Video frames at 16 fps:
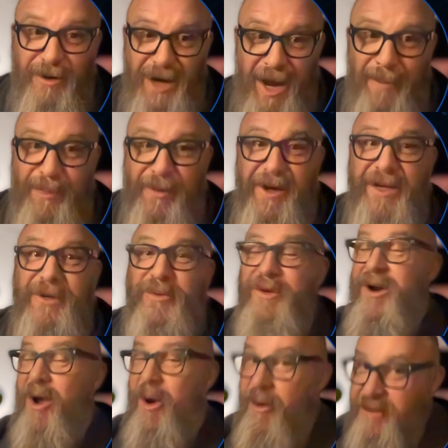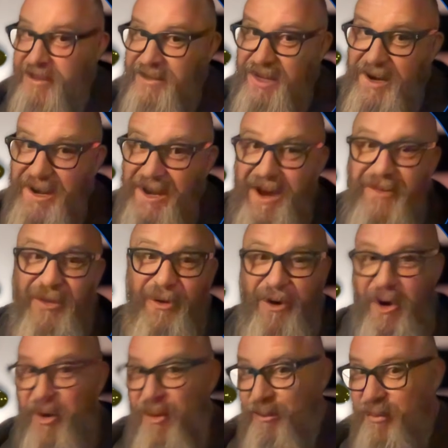company doing their own study on their
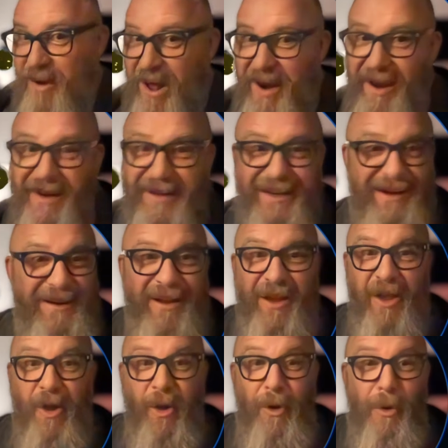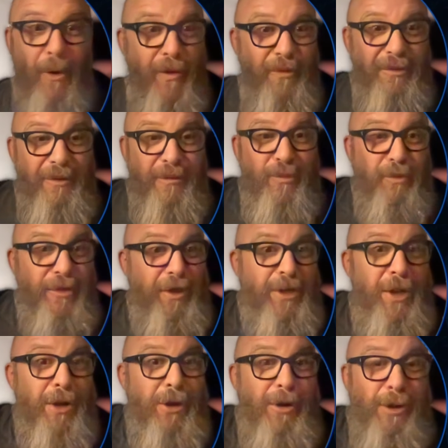own product, and the
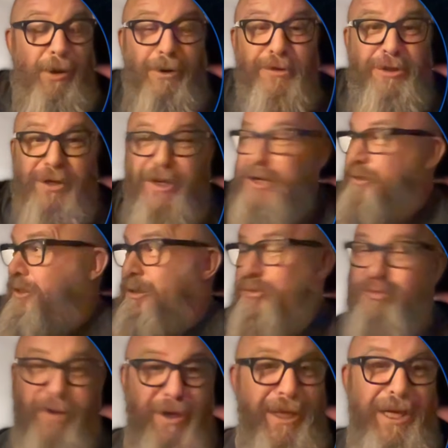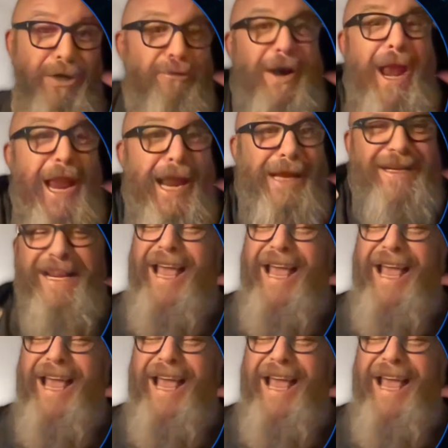conclusion is it's really great.